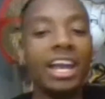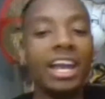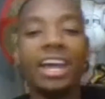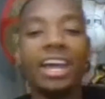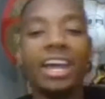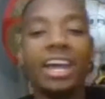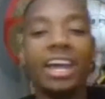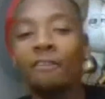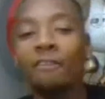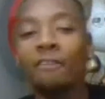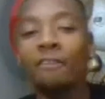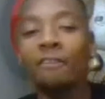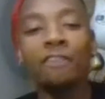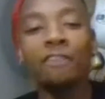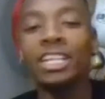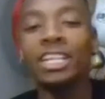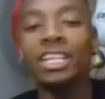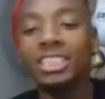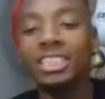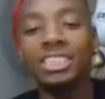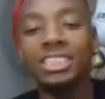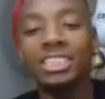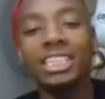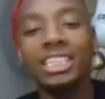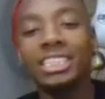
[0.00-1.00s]
Never
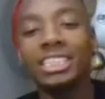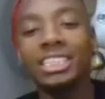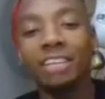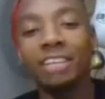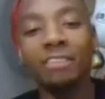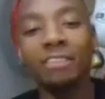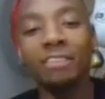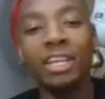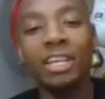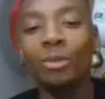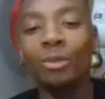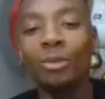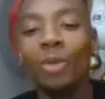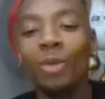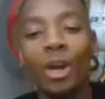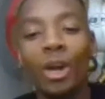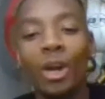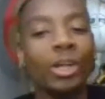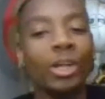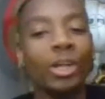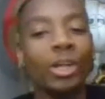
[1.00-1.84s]
finished a season of either one.